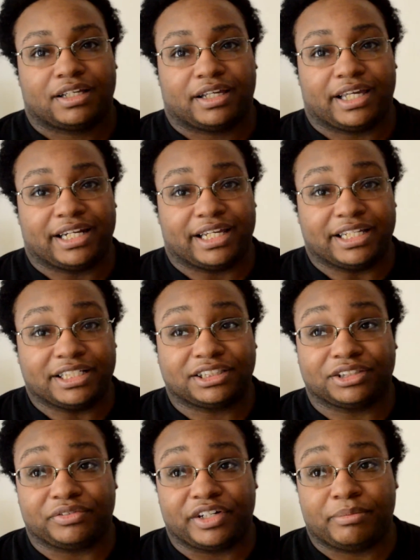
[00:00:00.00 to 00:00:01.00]
it is
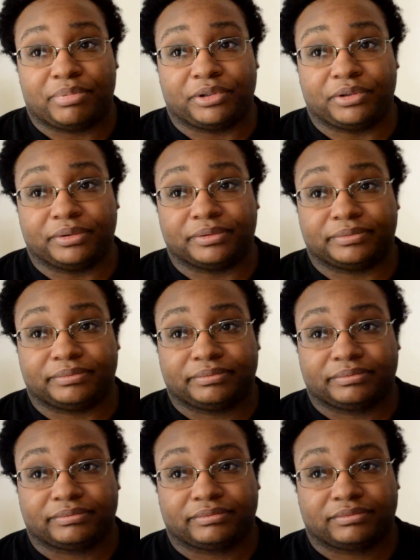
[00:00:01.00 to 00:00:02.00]
a reboot.
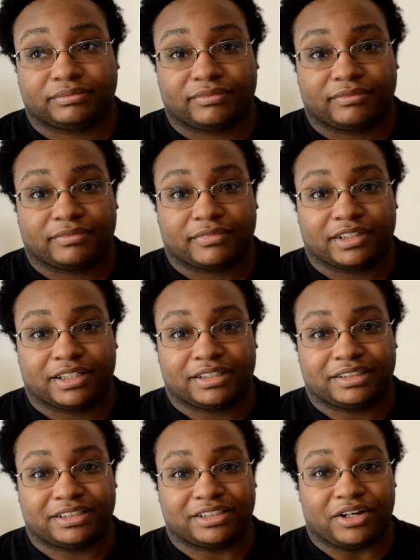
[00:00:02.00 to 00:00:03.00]

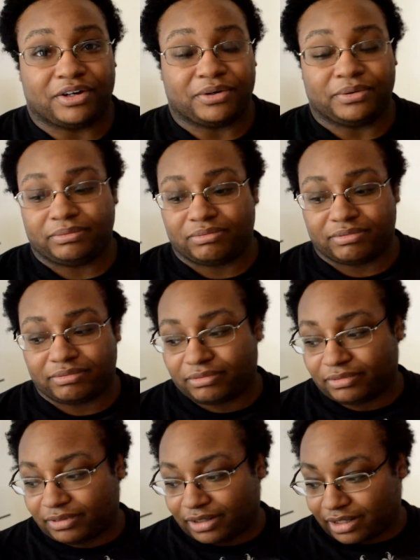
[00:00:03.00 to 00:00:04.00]
So,
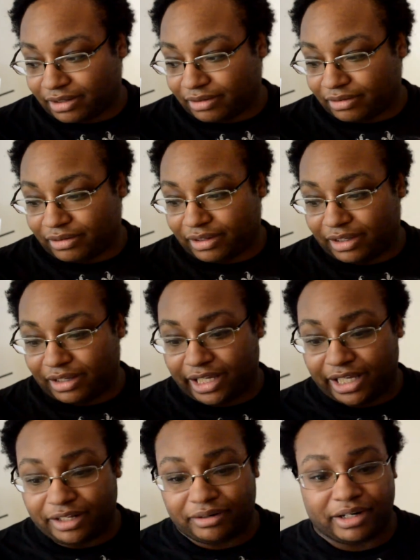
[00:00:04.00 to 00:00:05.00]

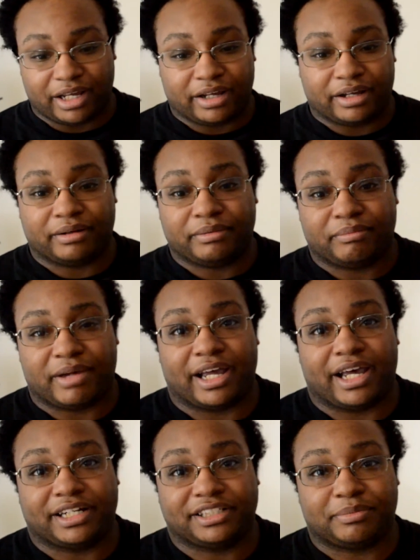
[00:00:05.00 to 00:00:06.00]
in
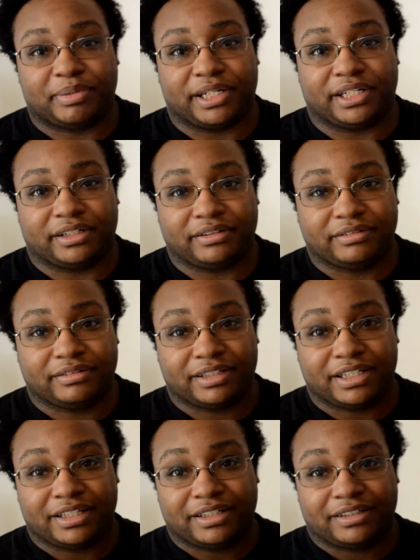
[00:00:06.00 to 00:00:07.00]
my honest opinion,
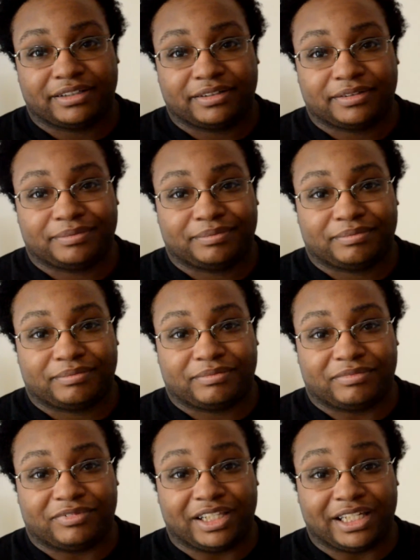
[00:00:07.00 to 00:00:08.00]

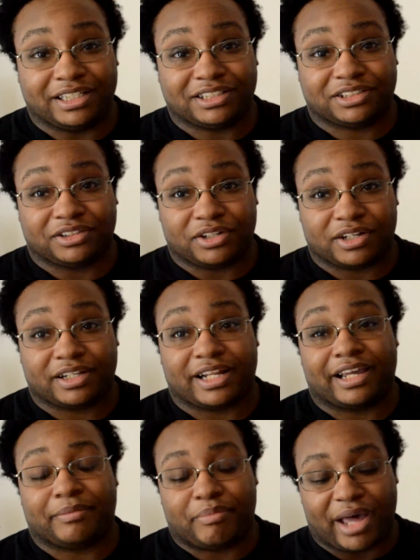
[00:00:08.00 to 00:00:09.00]
these look
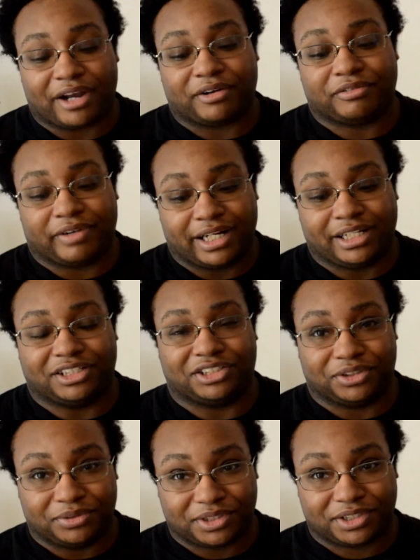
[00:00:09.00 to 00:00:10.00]
like battle-ready
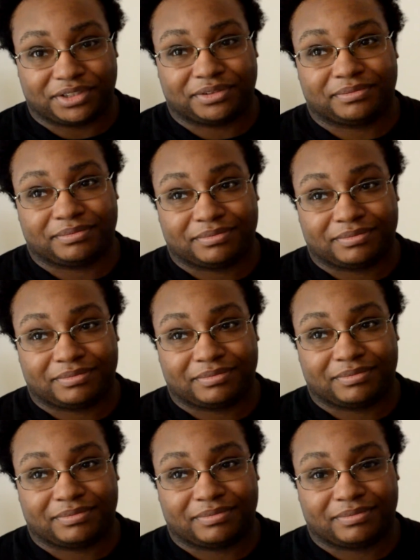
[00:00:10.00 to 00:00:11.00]
suits.
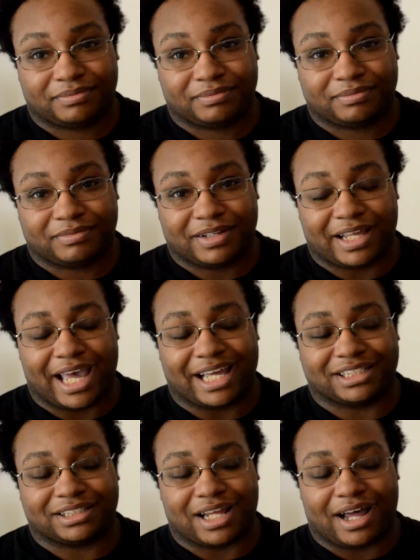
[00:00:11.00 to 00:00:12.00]

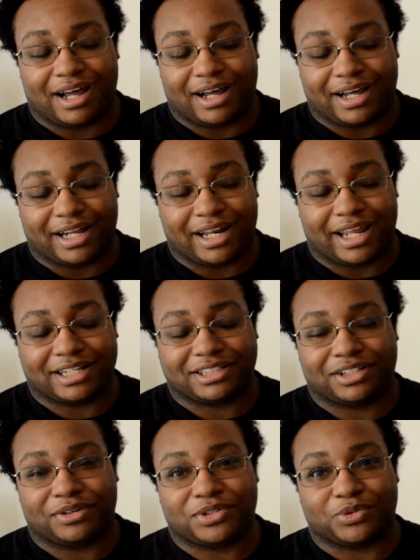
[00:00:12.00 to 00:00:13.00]
As odd as
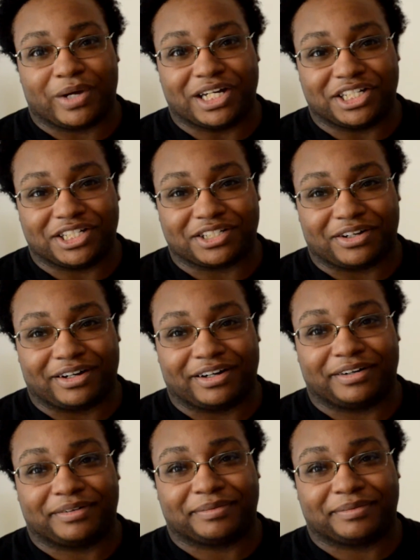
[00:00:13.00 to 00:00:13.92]
those wedges are.